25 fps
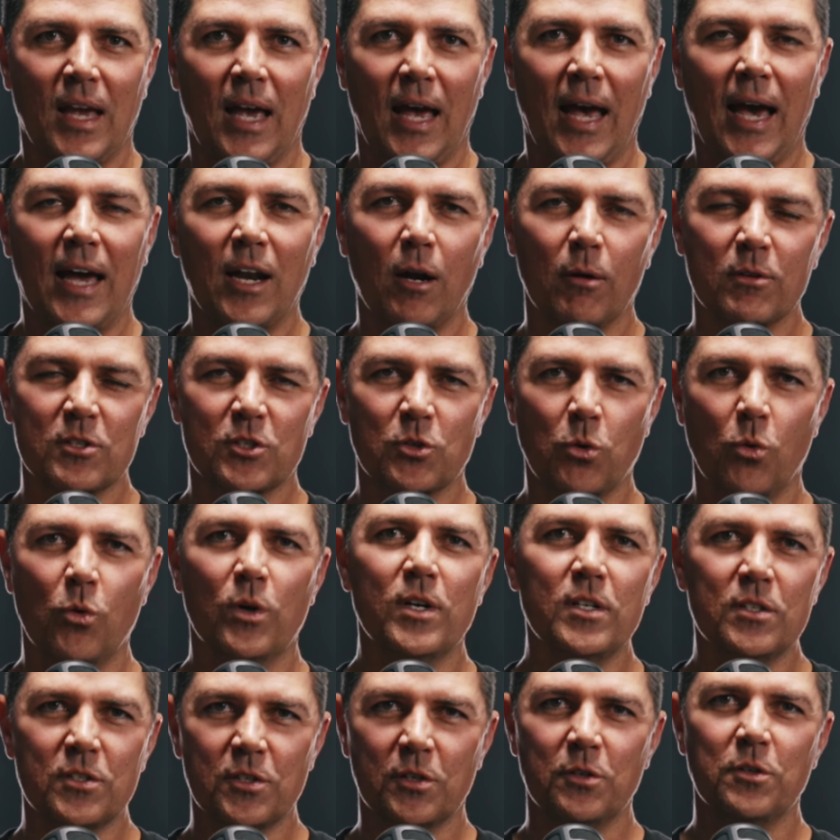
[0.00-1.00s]
And I was
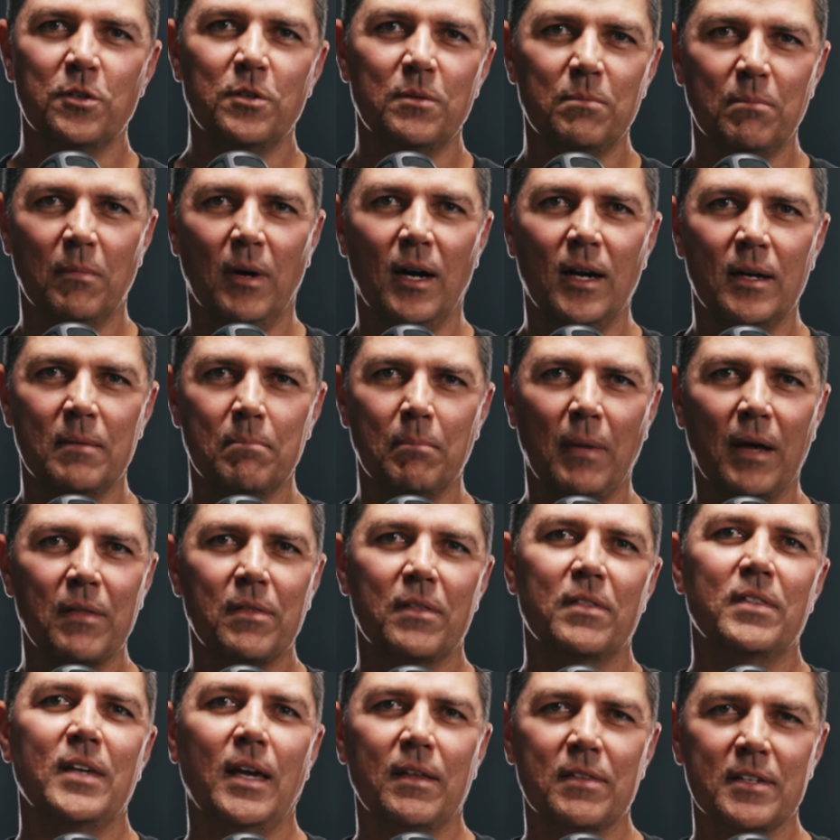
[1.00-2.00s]
talking to my mother
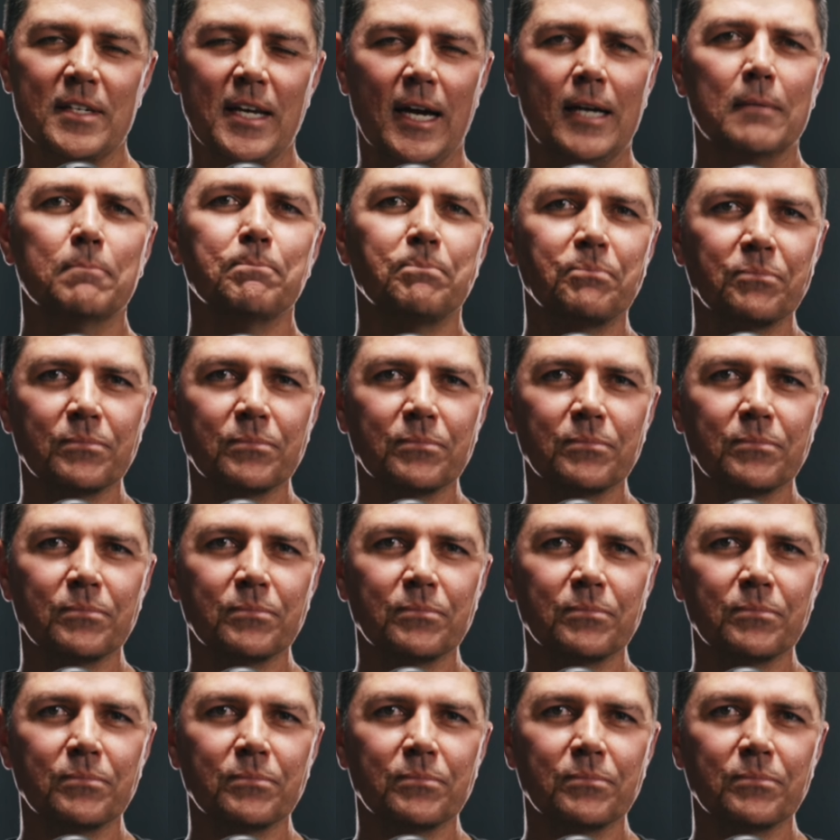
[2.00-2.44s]
the other day